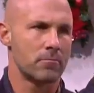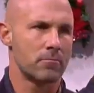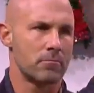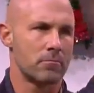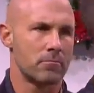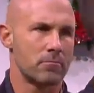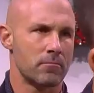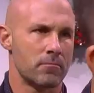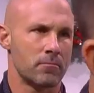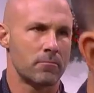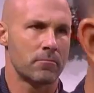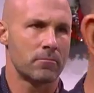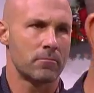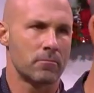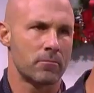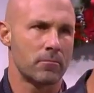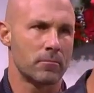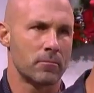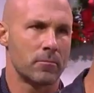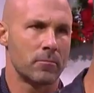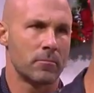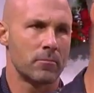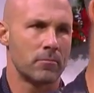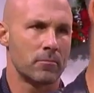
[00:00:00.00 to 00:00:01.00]

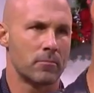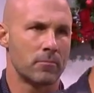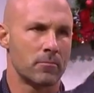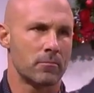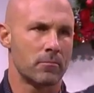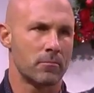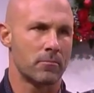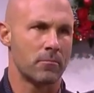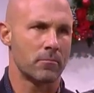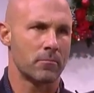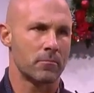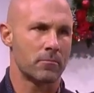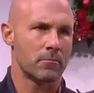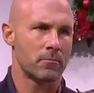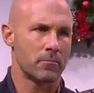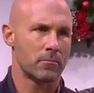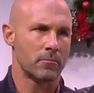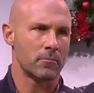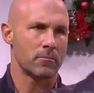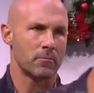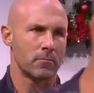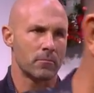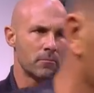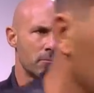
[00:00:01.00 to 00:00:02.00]

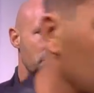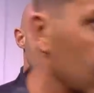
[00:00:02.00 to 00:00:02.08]
This person isn't speaking.